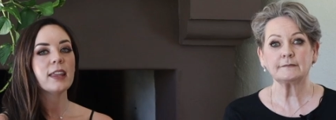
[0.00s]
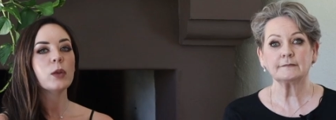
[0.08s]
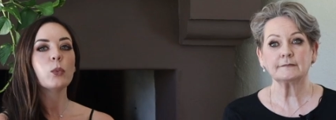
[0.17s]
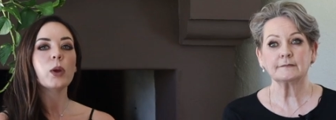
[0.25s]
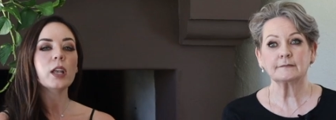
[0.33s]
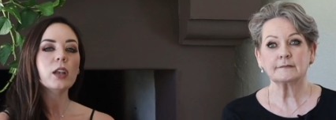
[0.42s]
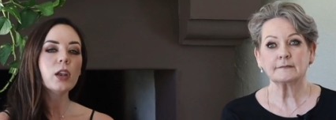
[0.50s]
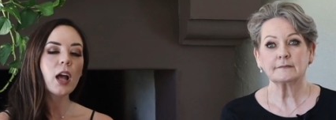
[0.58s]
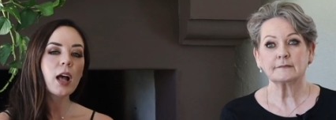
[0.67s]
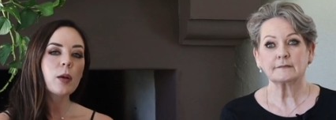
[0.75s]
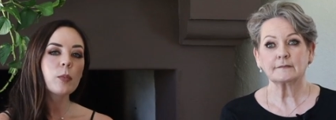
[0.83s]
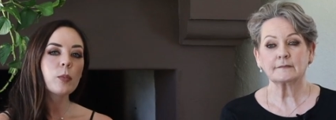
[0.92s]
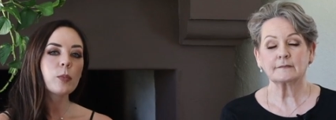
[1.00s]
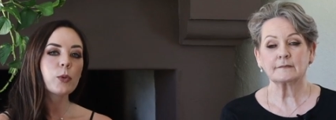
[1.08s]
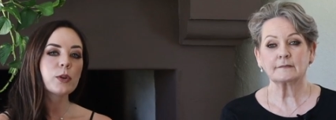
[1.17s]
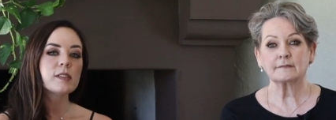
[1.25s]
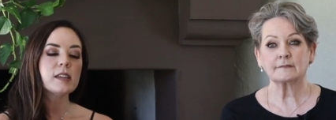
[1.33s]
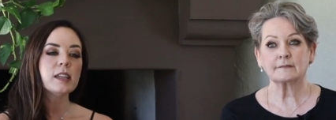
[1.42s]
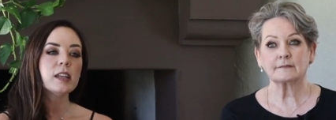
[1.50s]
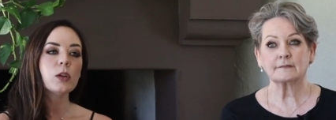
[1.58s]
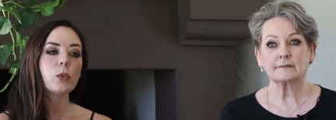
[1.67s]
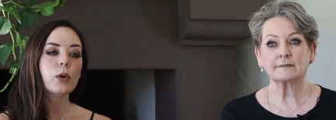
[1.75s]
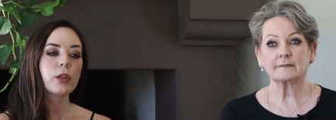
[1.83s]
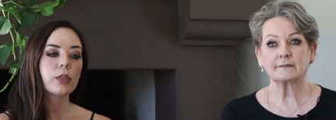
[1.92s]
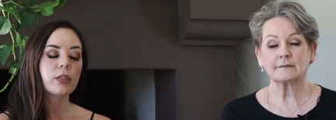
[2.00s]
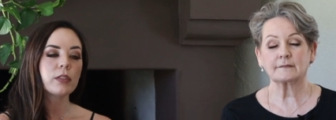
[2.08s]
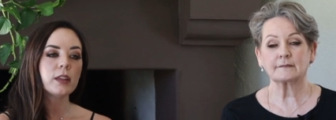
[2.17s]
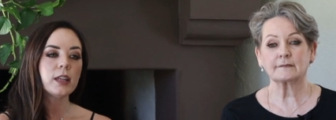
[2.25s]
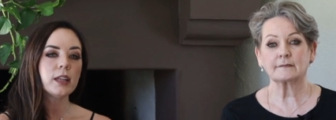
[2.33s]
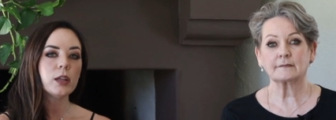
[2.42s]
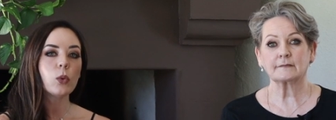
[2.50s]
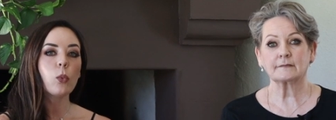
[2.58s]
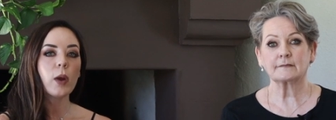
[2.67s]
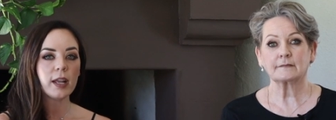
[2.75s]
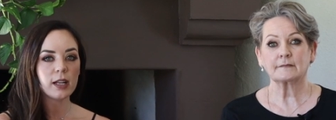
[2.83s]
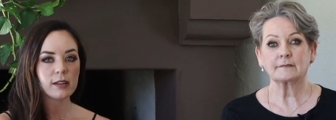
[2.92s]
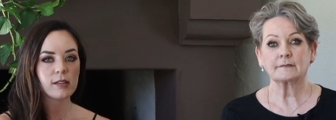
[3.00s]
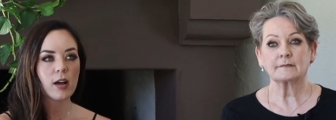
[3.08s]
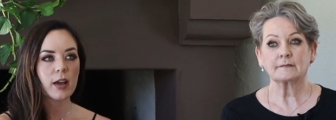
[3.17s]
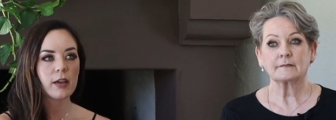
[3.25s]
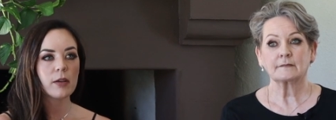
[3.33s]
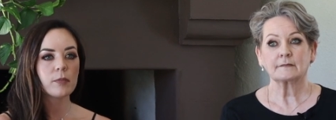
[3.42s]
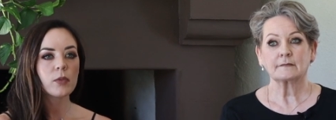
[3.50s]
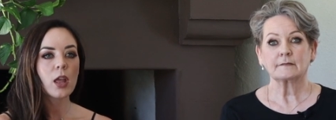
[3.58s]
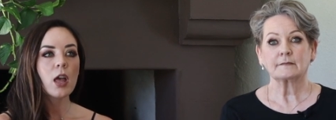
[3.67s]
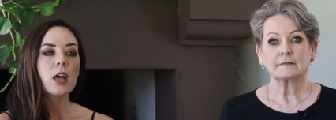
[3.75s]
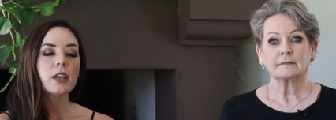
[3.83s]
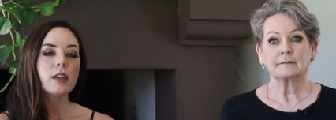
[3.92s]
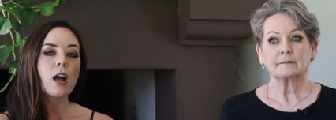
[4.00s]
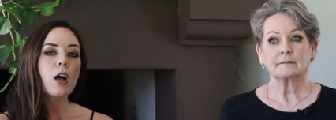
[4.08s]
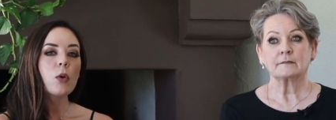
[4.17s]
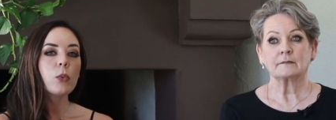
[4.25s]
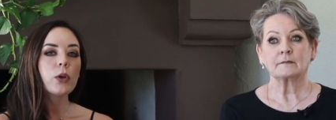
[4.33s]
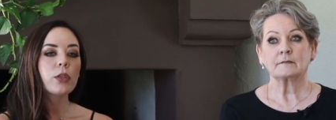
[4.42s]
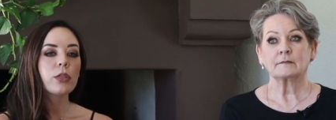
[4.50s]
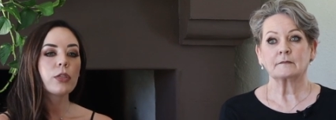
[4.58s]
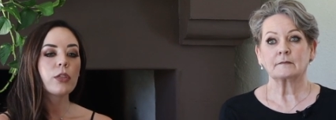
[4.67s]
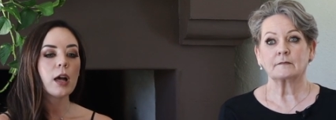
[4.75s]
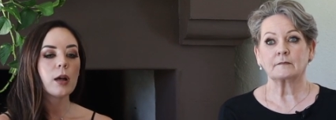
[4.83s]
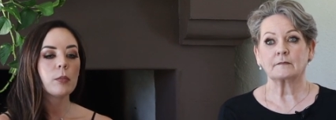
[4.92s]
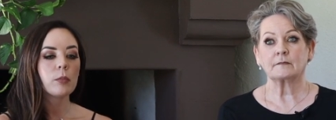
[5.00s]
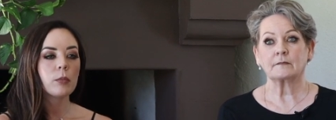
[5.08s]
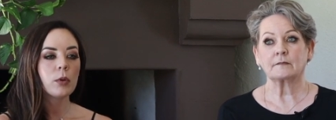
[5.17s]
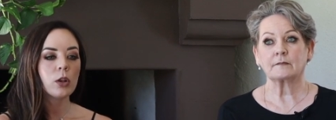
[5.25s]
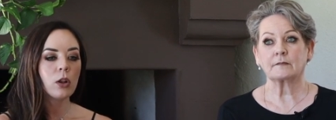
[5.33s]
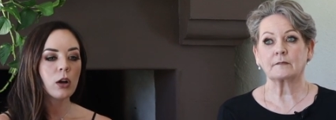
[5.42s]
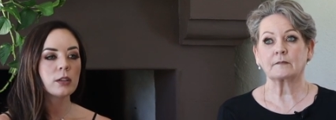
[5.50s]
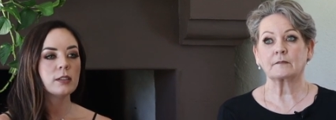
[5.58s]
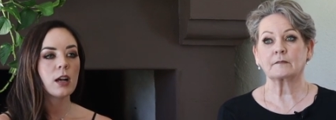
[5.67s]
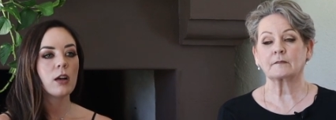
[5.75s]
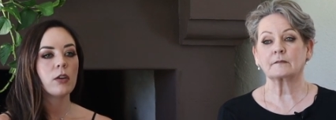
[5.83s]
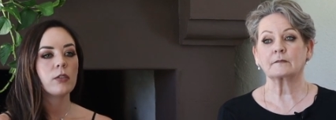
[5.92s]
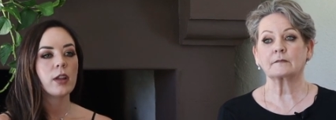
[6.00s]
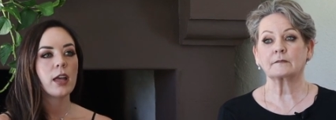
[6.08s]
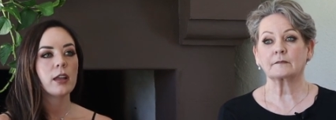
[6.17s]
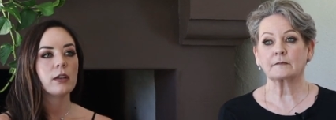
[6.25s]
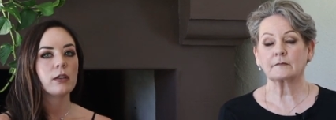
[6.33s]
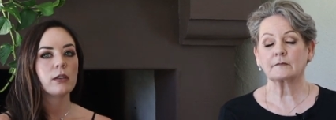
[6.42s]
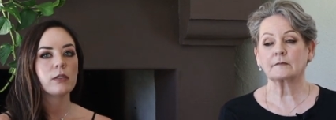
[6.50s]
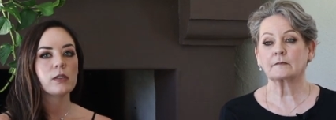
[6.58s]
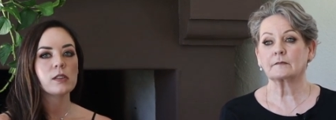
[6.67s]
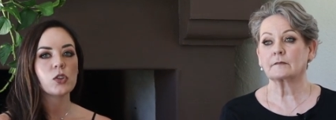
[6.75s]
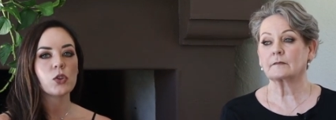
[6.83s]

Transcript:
Speaker 1: And then when um, proceeding with the wedding attire, now with um, lockdown and the